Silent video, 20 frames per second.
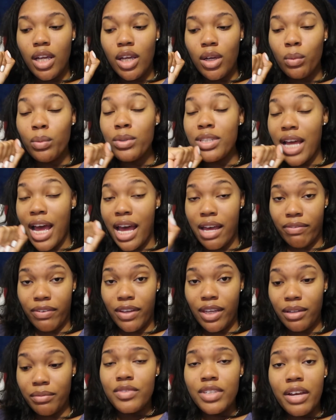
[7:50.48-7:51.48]
it was
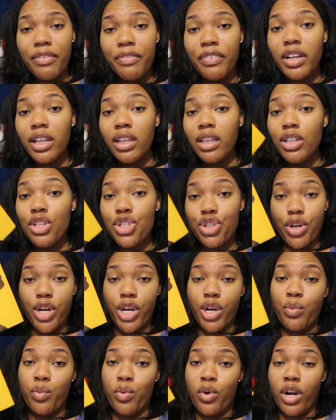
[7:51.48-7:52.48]
heavy. Definitely
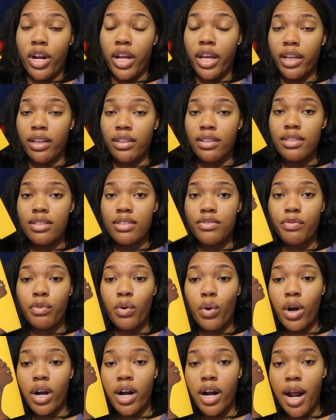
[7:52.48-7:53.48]
trigger warnings
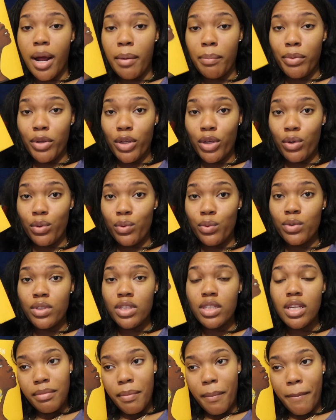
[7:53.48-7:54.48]
for
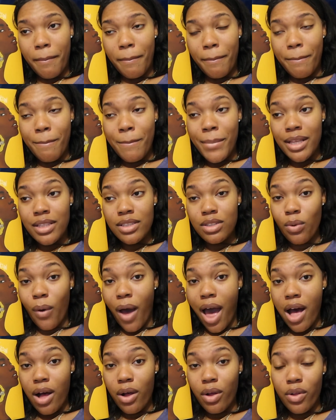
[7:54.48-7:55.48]
abuse, mental
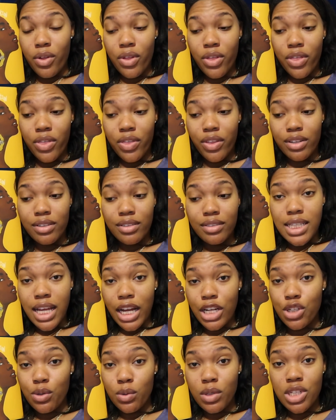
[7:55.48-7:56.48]
health,
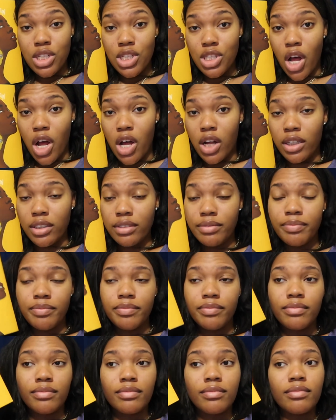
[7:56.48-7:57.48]
sexual assault,
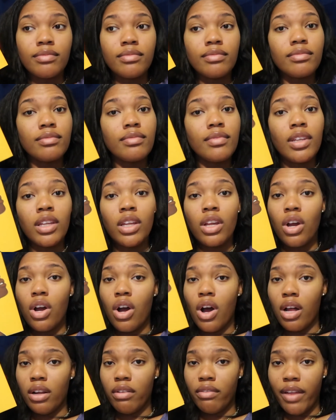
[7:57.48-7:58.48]

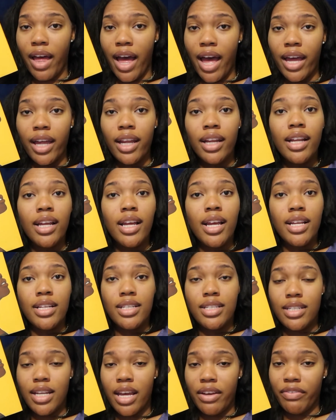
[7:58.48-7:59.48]
all of that.
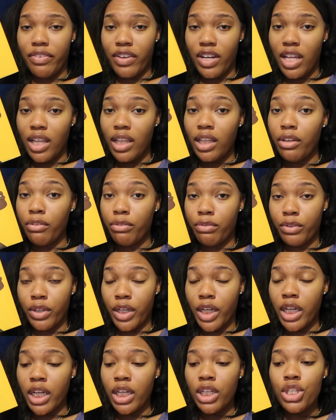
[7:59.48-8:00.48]
Definitely
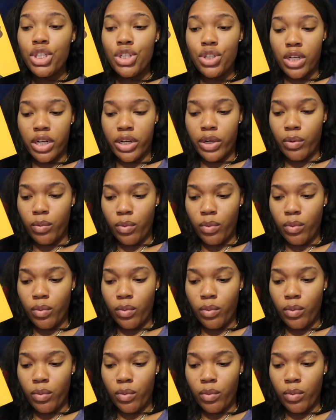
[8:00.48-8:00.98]
freaking trigger